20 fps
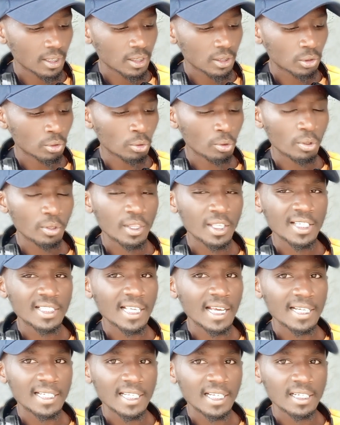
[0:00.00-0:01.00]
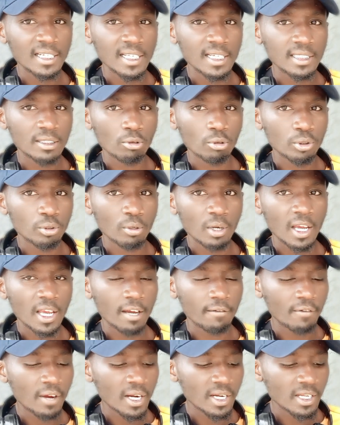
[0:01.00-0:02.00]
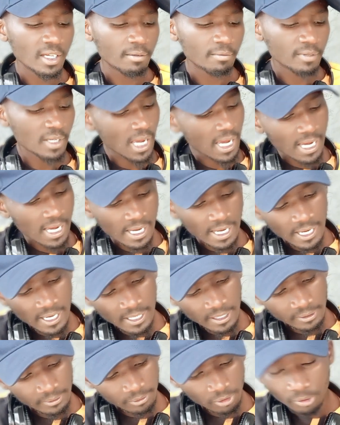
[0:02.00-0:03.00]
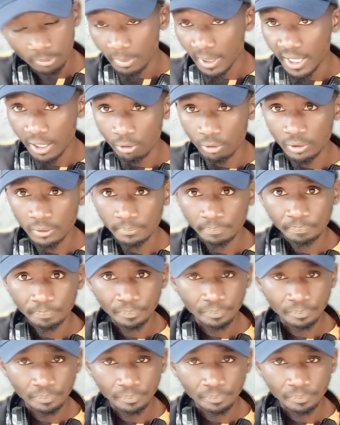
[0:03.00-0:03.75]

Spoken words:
So these are techniques also I have added on my own.